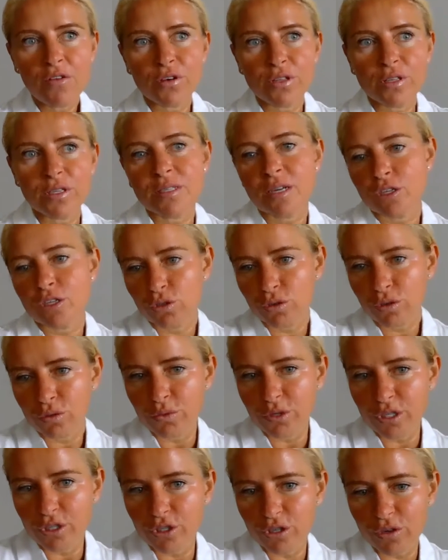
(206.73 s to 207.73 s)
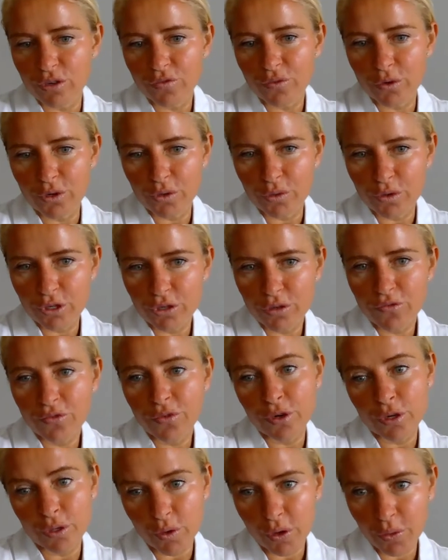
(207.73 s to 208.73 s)
for the Central Region for
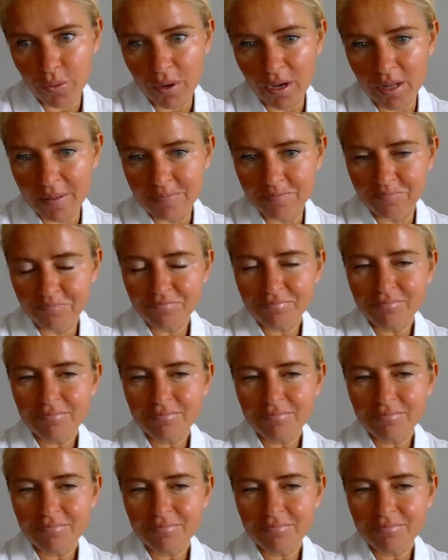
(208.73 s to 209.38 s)
Northwell.